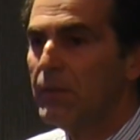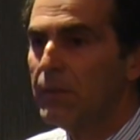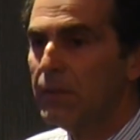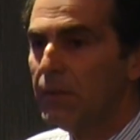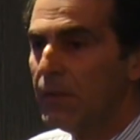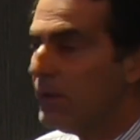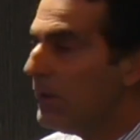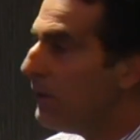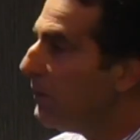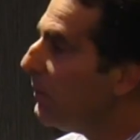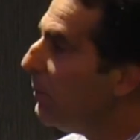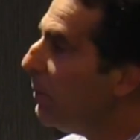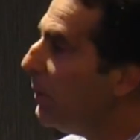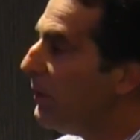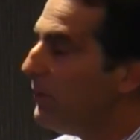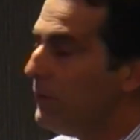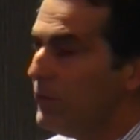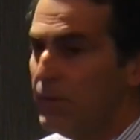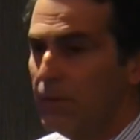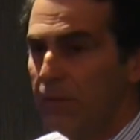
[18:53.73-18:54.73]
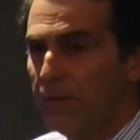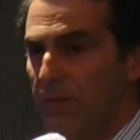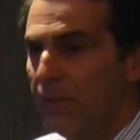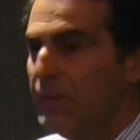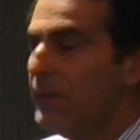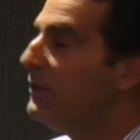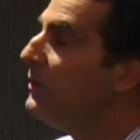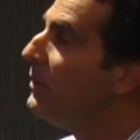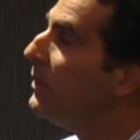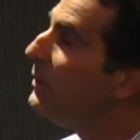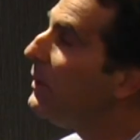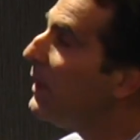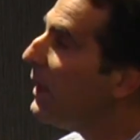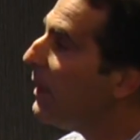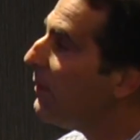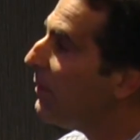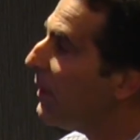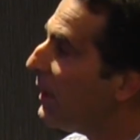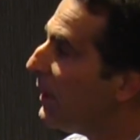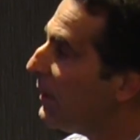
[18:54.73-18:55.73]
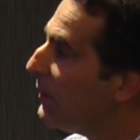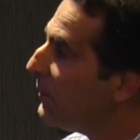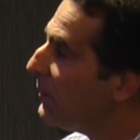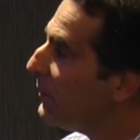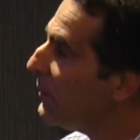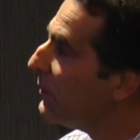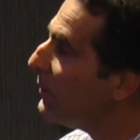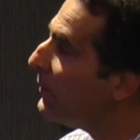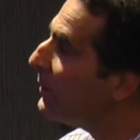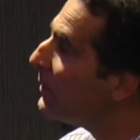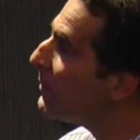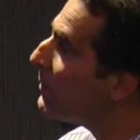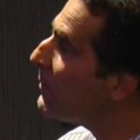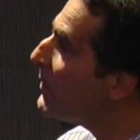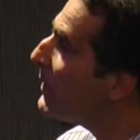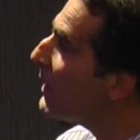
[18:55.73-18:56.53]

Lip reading: There are a lot of questions and I don't have answers.